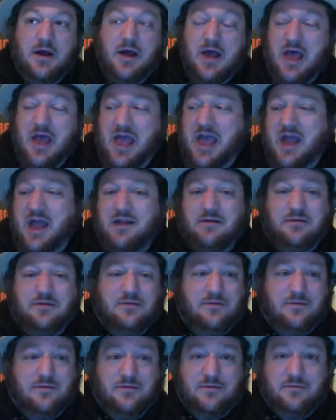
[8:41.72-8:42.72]
And
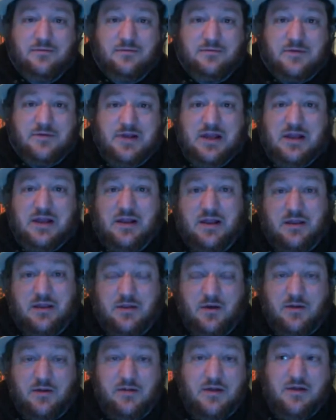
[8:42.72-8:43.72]
Kili,
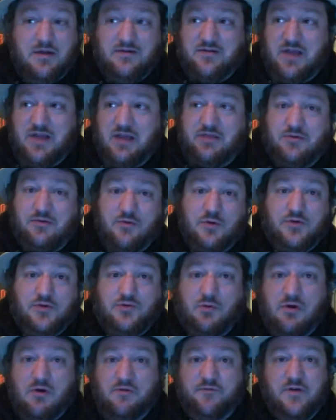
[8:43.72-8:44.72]
the, throw a
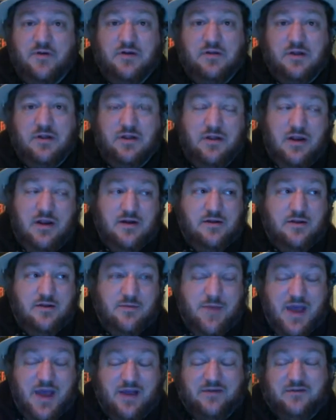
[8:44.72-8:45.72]
dwarf into the into the
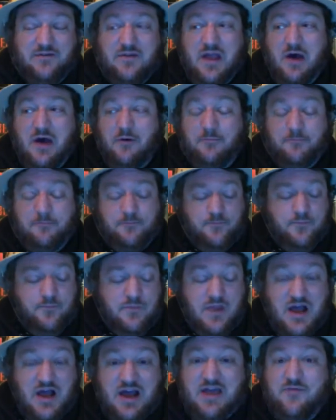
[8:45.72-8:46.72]
mix. Now,
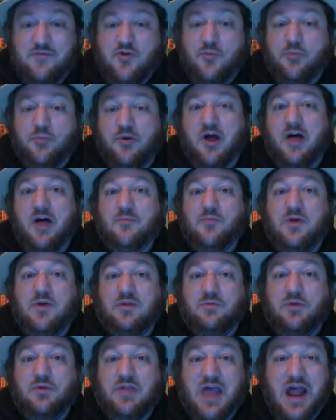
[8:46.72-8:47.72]
I have no problem
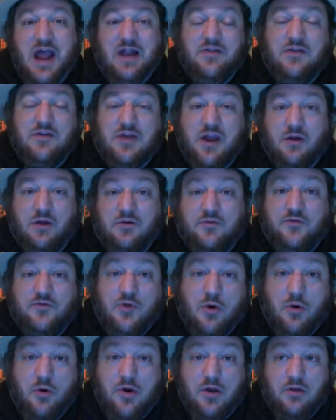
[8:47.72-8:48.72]
with, with adding the character of
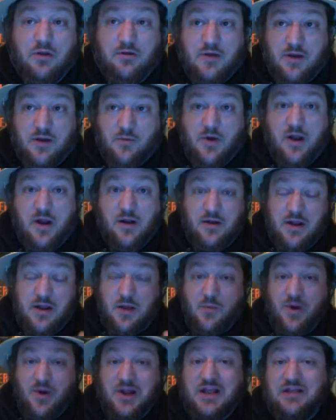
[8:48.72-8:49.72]
Tauriel. I want I
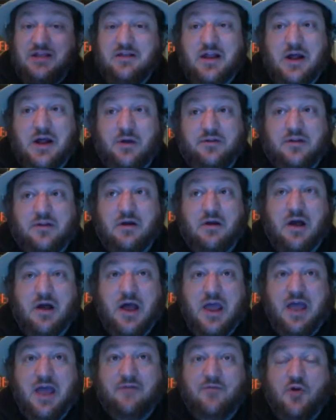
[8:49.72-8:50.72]
want to get that out there. I
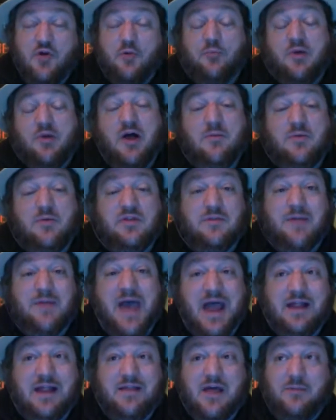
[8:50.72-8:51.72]
have no problem with them
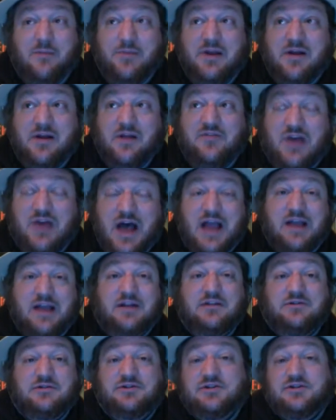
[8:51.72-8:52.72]
adding that because I can
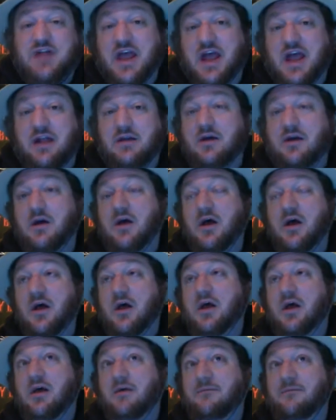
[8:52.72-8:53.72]
understand
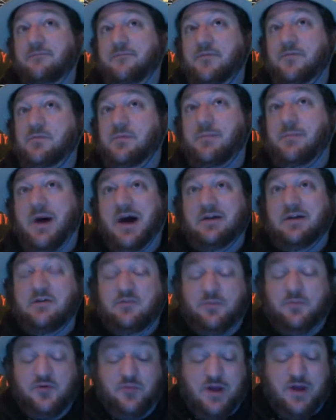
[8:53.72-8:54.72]
from a modern
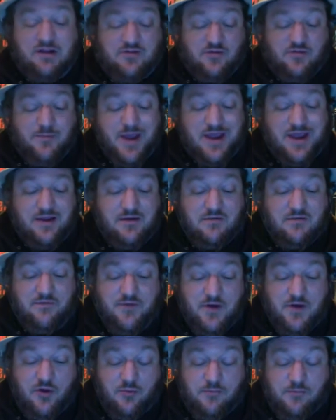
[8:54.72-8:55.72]
perspective of making a
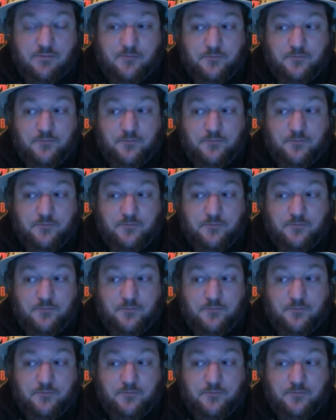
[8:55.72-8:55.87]
film.